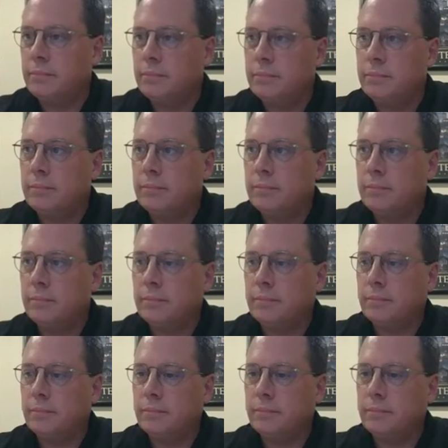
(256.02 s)

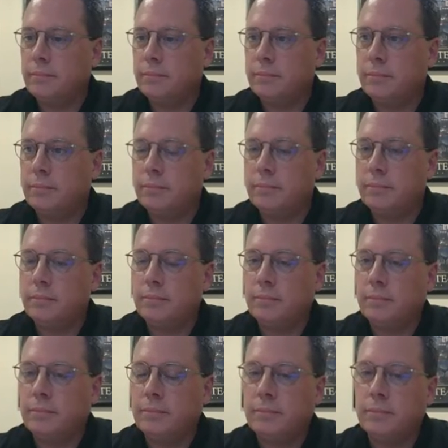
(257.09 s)

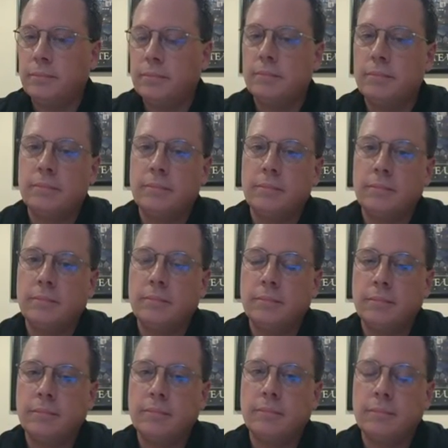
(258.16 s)

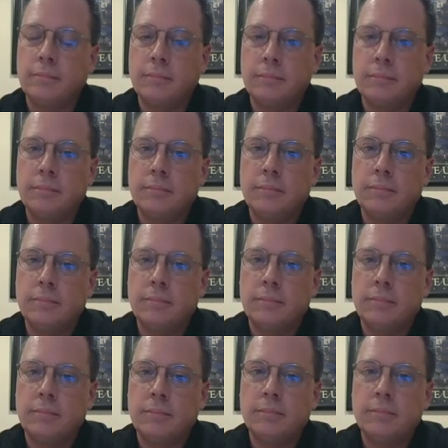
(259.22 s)
(silent)